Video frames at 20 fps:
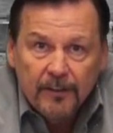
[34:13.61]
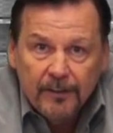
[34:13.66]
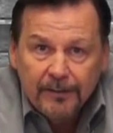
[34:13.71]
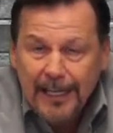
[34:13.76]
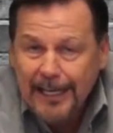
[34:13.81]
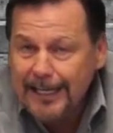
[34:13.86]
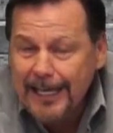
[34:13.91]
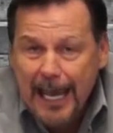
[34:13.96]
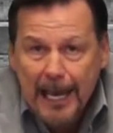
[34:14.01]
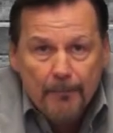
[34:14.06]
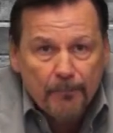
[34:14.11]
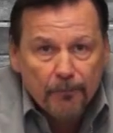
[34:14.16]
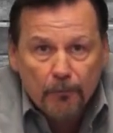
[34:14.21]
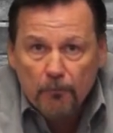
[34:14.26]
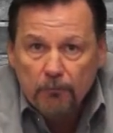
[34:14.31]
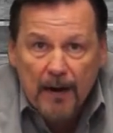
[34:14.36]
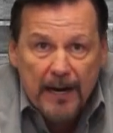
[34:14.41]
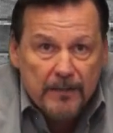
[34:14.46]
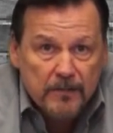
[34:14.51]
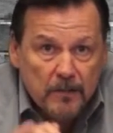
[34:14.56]
They came
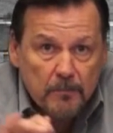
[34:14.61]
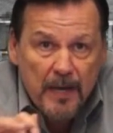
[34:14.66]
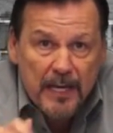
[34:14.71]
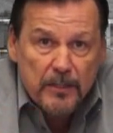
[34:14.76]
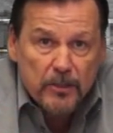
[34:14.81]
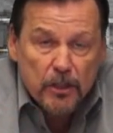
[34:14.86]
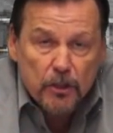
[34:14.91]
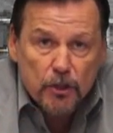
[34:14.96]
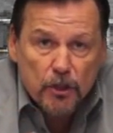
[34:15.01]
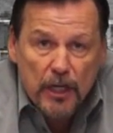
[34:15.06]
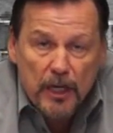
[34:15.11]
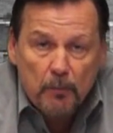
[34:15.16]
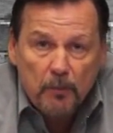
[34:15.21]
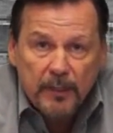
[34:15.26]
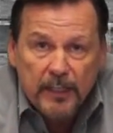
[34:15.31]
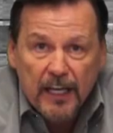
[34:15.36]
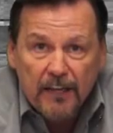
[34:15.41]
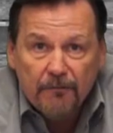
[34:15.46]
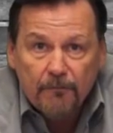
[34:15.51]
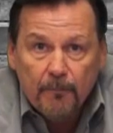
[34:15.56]
through resumes that she
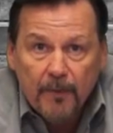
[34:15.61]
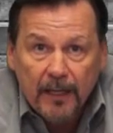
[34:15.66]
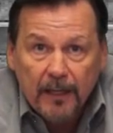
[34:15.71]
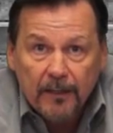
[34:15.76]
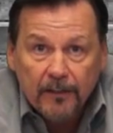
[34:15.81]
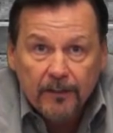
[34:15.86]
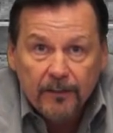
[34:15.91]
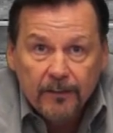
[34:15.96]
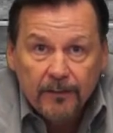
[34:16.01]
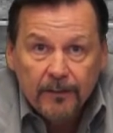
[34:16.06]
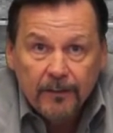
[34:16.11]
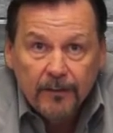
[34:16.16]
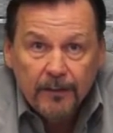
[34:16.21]
would give me.